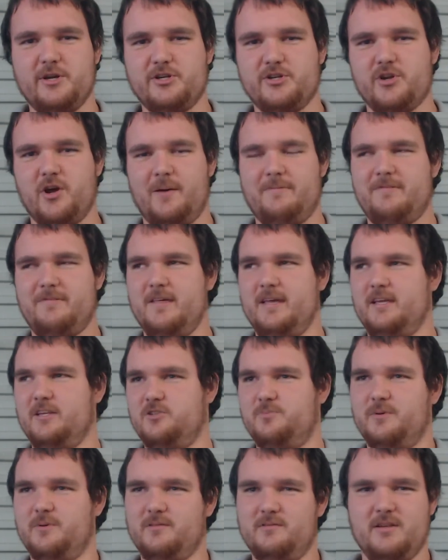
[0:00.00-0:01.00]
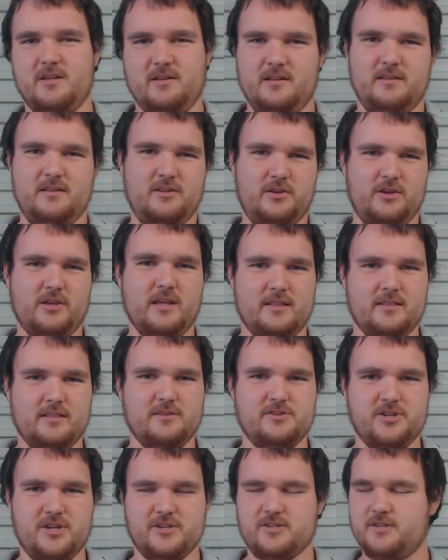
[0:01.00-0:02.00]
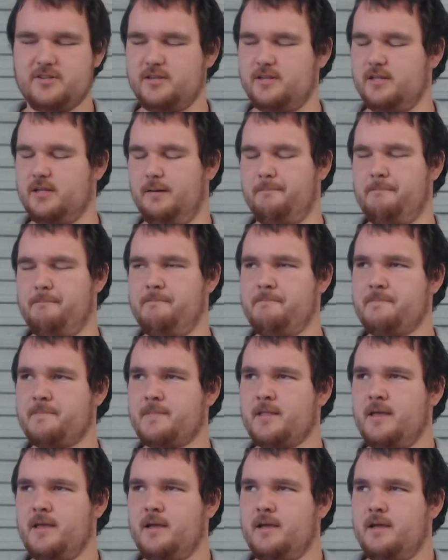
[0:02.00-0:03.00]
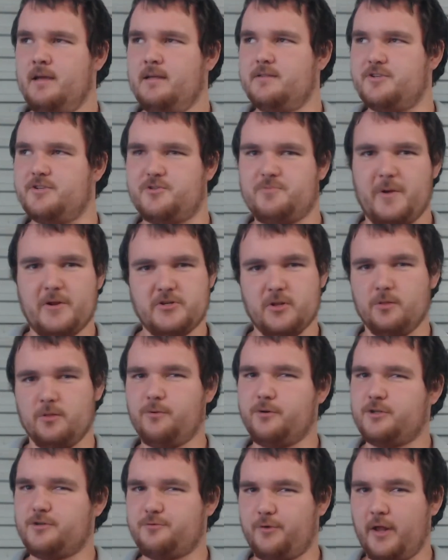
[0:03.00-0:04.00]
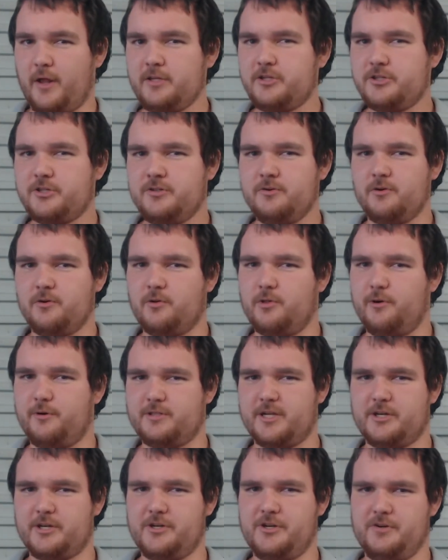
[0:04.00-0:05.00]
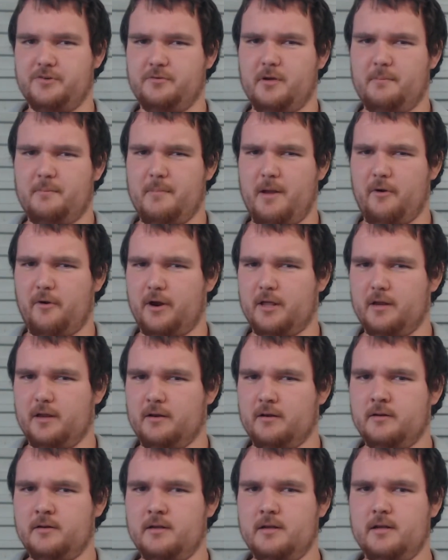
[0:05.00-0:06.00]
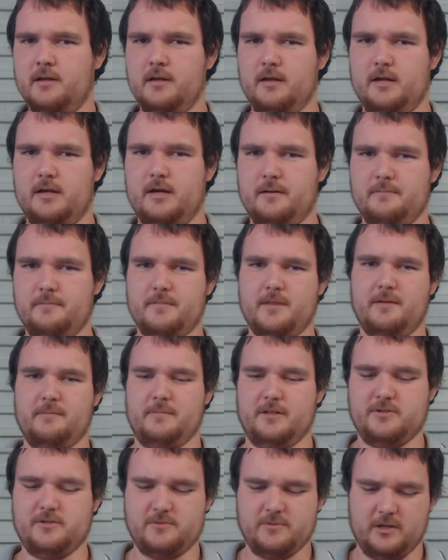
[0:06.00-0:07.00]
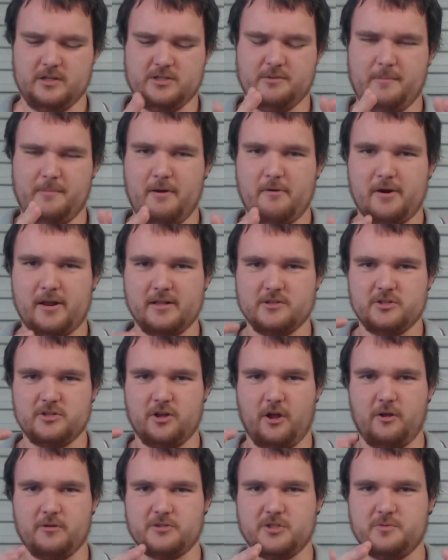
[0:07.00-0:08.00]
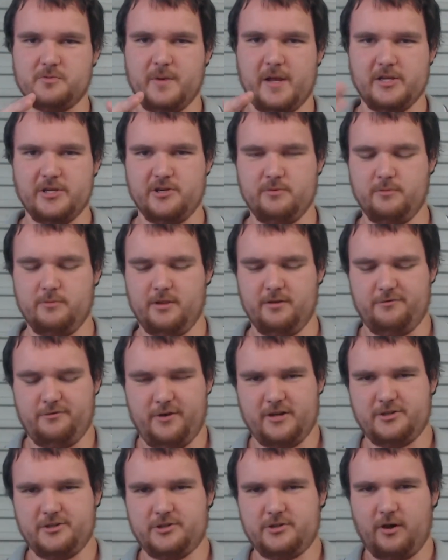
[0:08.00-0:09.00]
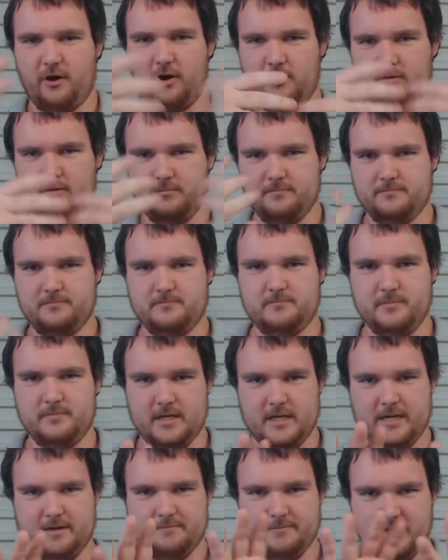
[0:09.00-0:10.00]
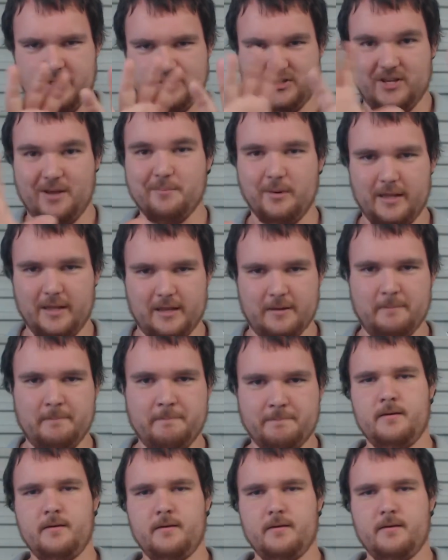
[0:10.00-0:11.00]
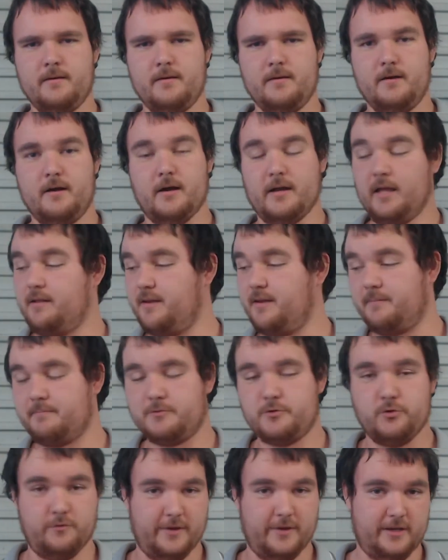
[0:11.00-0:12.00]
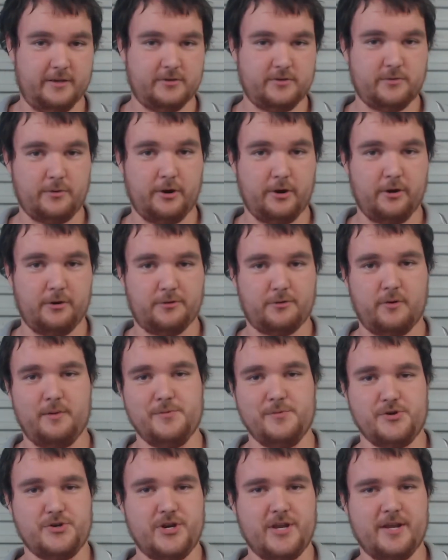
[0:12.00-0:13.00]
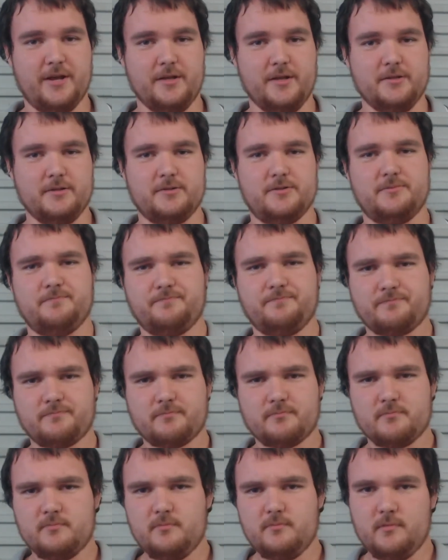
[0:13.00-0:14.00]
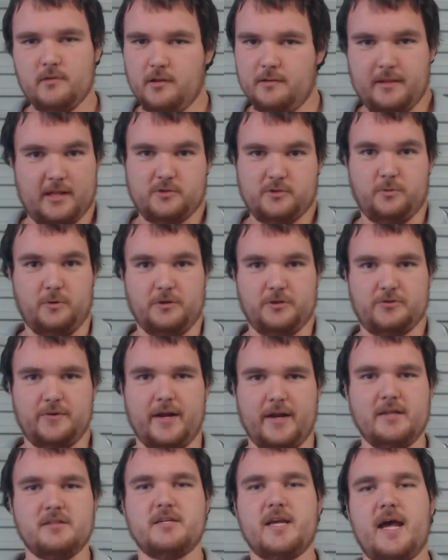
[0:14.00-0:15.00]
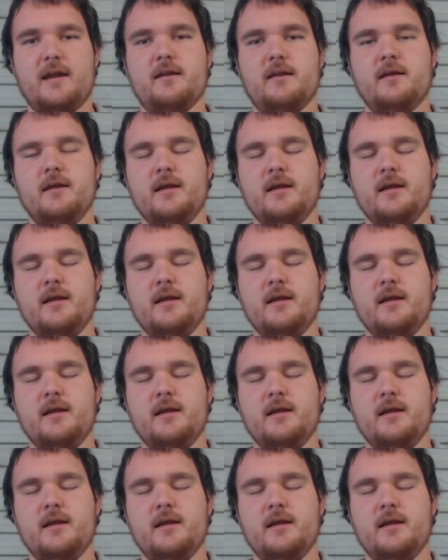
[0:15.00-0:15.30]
type things, but yeah, you get the gist. The suspension looks French, although it's actually American. It's American-style suspension with a French-style assembly. Again, yep, two Vickers 303 machine guns. That's what Australians had.